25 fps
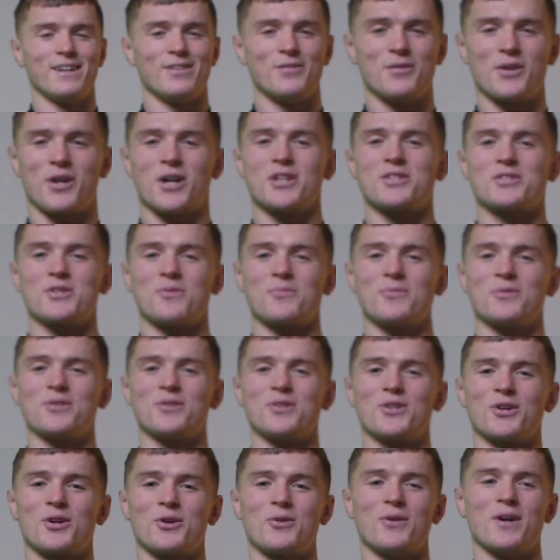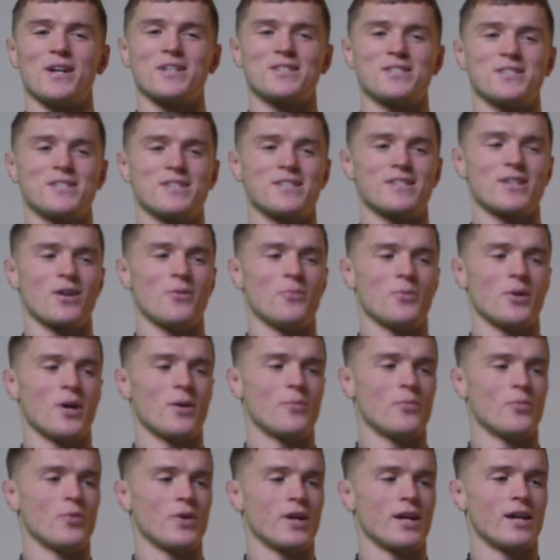We got some of your questions coming
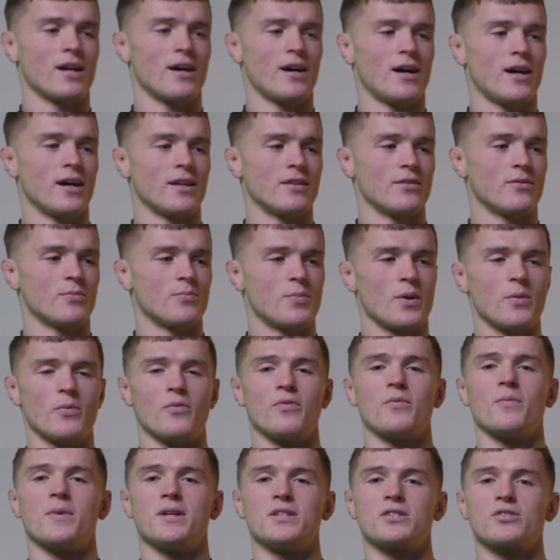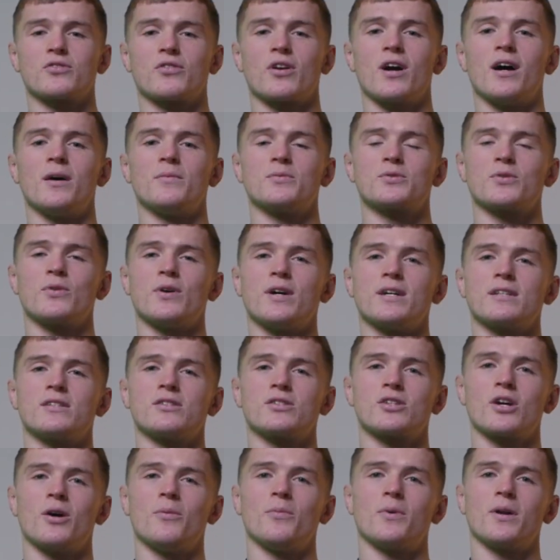up. We got people from Instagram's
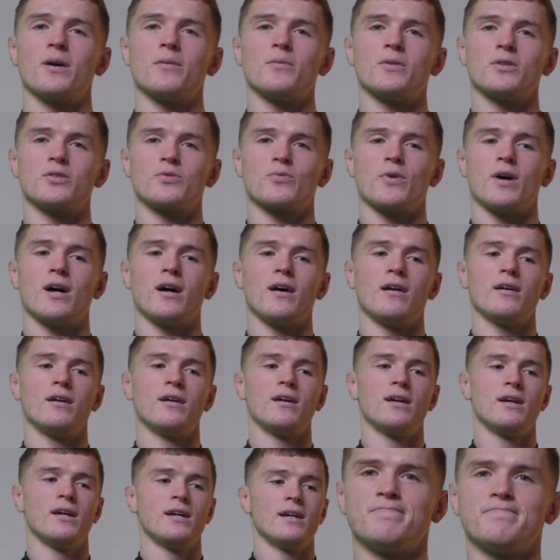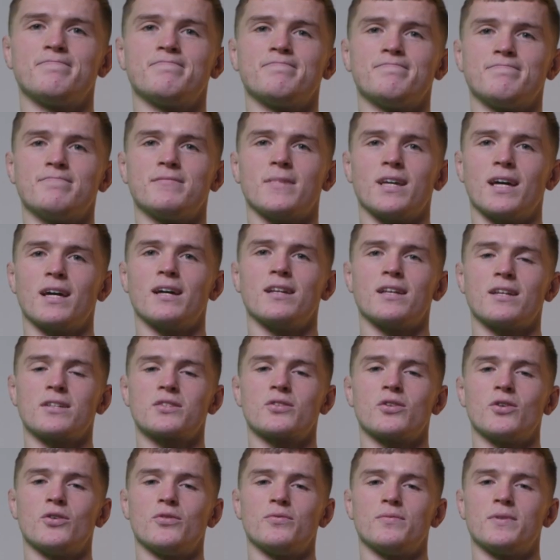questions coming up as well. Yeah, let's
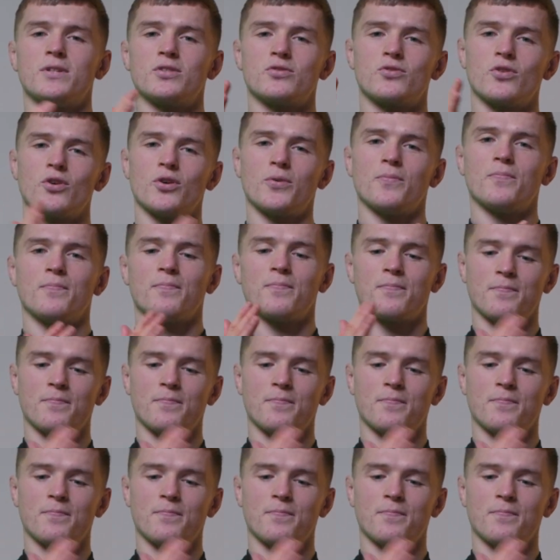go. Let's do it.